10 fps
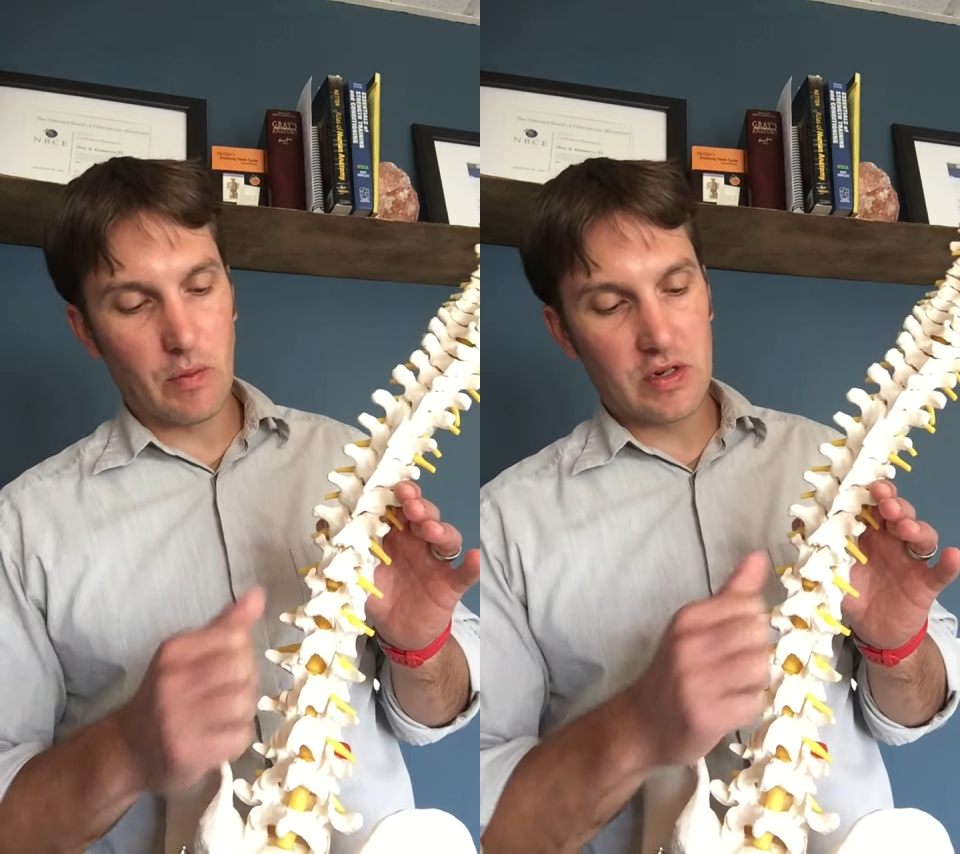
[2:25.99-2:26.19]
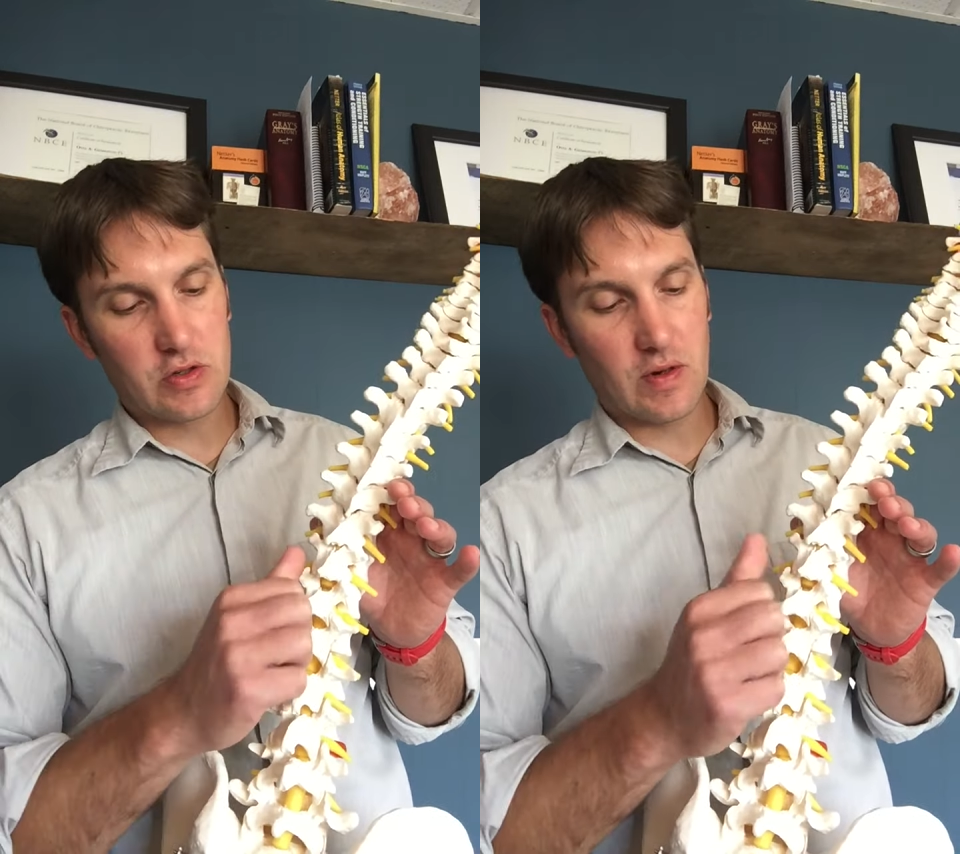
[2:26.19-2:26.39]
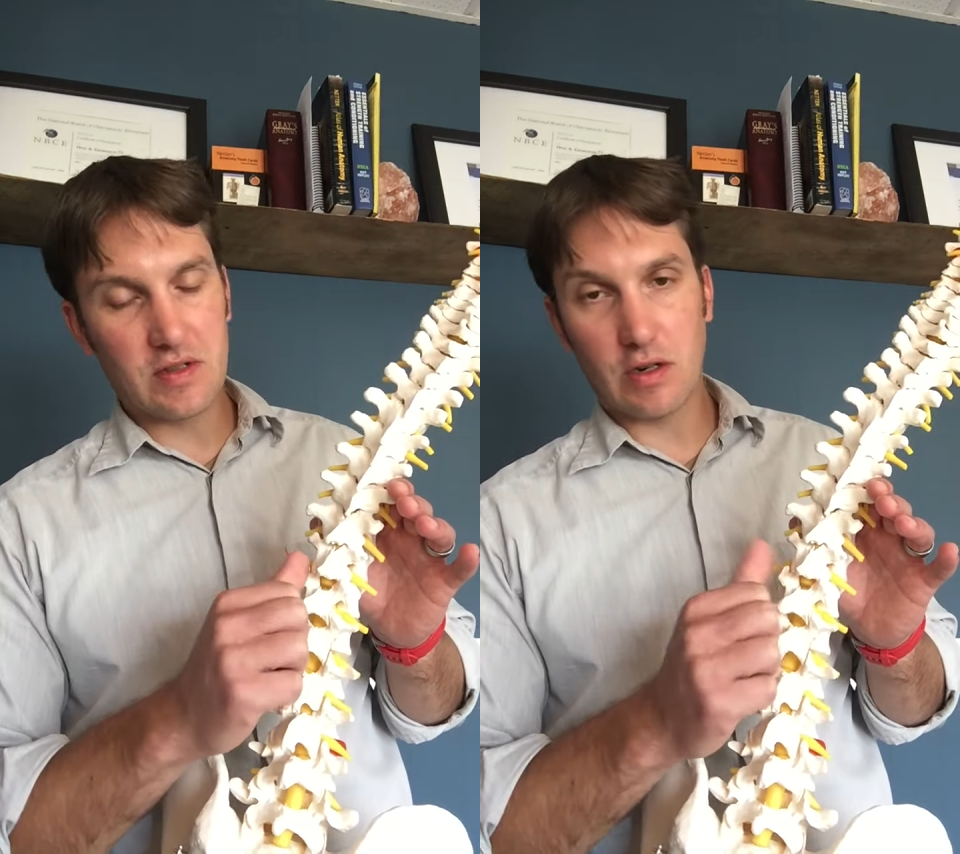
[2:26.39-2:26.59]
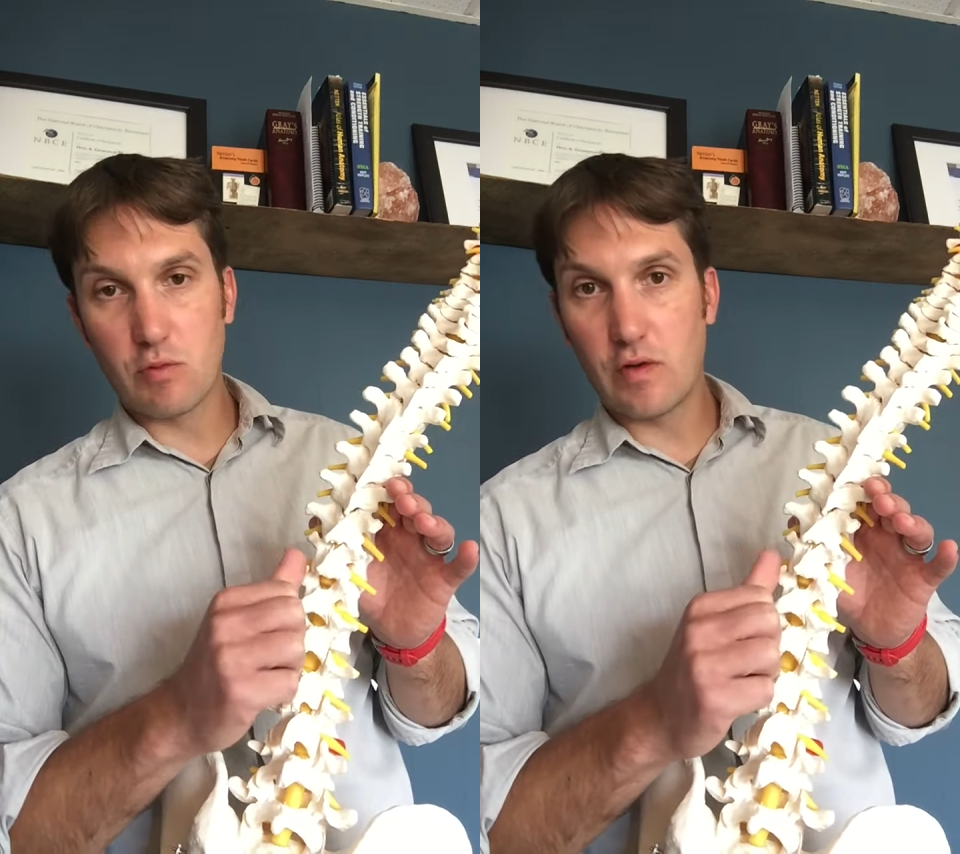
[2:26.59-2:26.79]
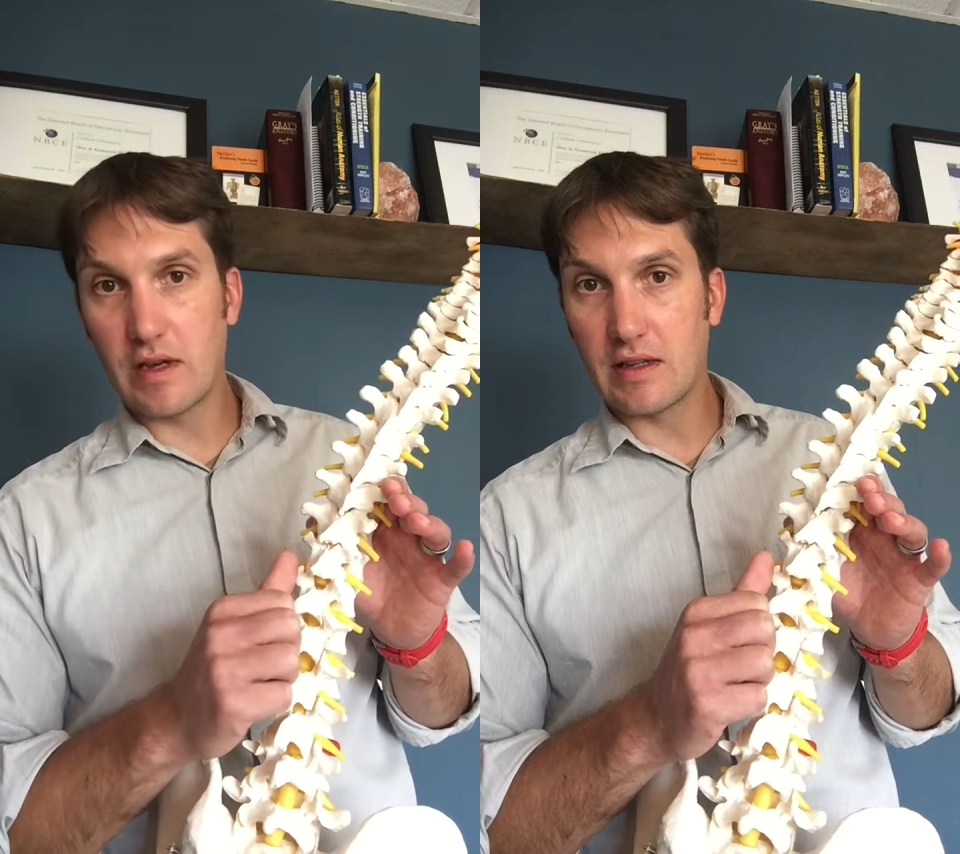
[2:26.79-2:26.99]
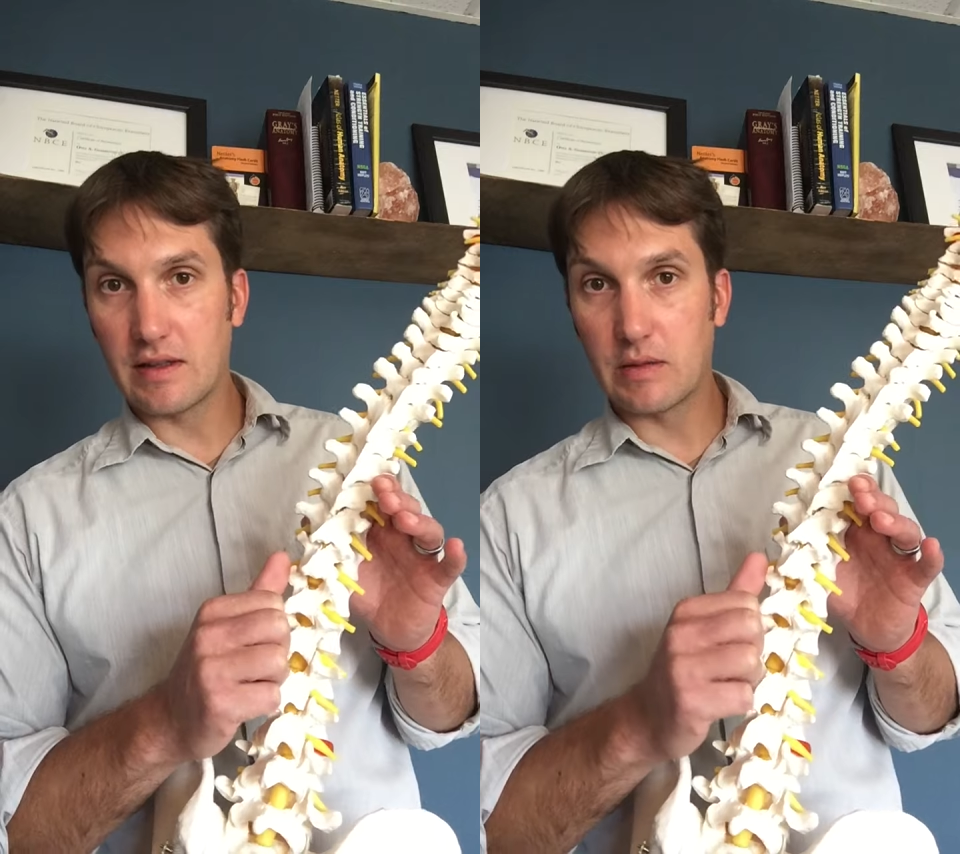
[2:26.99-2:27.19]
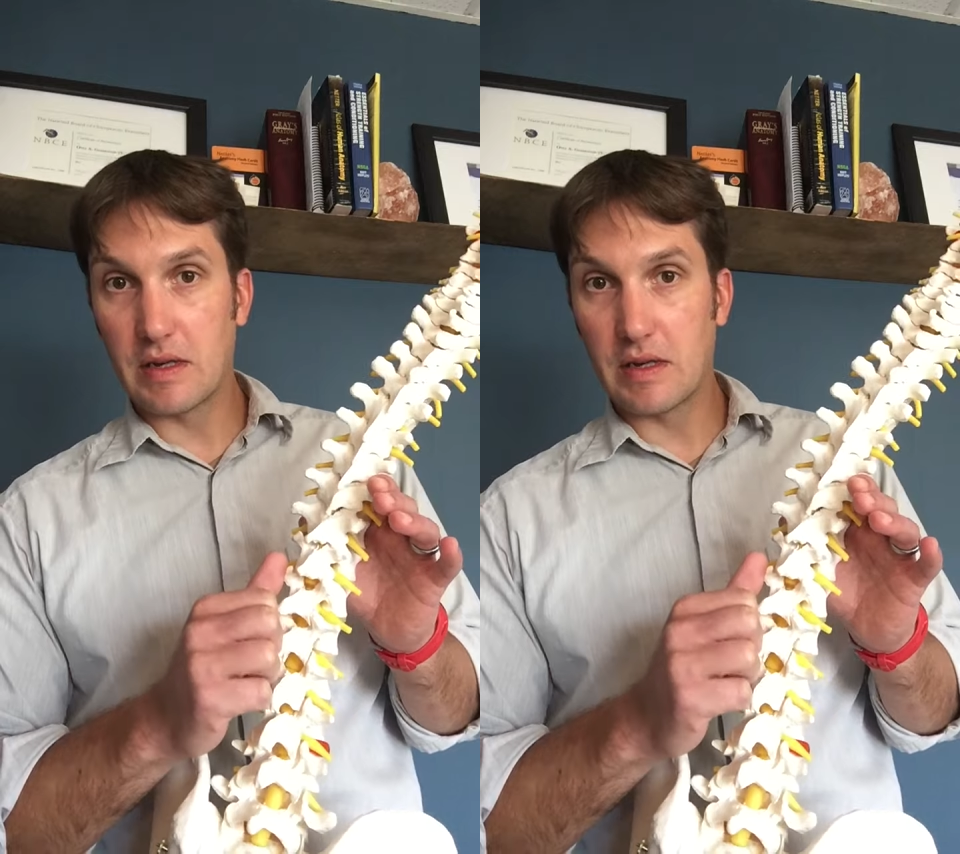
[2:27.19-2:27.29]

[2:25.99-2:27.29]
and what joints are moving a little